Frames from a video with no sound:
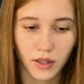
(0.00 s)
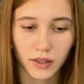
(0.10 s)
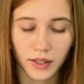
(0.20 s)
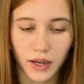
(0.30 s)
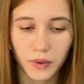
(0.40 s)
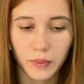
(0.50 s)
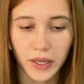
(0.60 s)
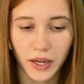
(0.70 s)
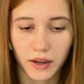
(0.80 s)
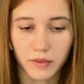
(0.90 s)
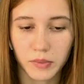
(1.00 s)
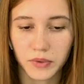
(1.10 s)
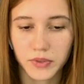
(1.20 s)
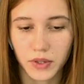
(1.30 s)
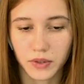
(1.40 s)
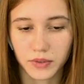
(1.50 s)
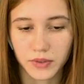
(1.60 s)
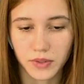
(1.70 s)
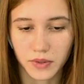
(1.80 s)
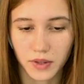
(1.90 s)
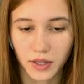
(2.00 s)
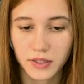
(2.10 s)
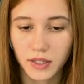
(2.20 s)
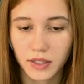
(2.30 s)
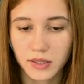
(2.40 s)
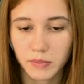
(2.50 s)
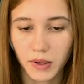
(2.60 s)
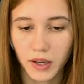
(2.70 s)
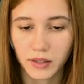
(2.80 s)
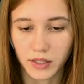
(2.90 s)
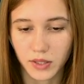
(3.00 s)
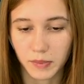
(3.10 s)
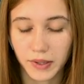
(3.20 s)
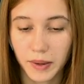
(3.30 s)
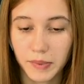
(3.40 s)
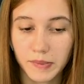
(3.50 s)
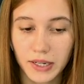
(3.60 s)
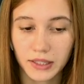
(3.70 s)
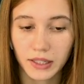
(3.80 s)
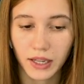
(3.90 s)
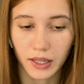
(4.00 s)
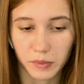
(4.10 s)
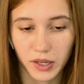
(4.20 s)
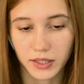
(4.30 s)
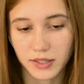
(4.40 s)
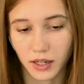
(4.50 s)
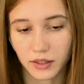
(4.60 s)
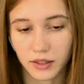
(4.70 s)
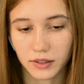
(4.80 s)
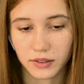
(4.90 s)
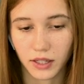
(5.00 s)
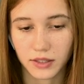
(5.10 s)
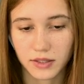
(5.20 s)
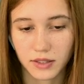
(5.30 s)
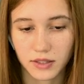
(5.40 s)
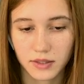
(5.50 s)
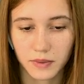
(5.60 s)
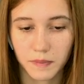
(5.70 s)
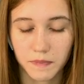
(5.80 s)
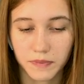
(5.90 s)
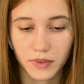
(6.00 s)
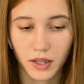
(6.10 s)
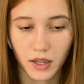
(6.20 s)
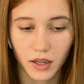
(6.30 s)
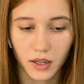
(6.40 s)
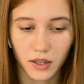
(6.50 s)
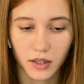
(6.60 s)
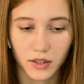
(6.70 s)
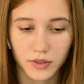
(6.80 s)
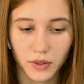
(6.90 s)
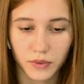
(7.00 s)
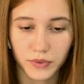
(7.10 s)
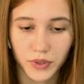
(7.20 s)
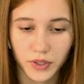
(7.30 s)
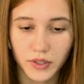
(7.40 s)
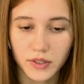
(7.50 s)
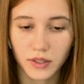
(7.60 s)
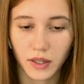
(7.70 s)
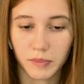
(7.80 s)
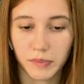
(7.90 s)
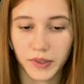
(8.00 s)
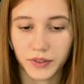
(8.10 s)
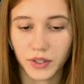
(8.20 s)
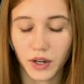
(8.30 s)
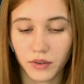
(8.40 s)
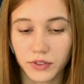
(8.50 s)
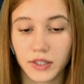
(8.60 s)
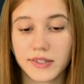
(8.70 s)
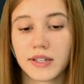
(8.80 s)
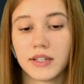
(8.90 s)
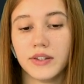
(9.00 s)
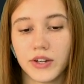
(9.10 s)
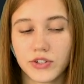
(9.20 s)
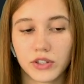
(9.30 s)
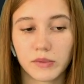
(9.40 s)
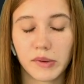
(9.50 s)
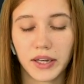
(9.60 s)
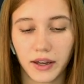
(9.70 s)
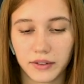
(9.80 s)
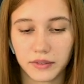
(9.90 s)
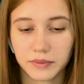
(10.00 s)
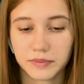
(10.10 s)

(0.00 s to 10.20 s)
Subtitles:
Now we have moved on to the next concept pair. Let's open up immediately and begin technical analysis. So first, a period of consolidation began.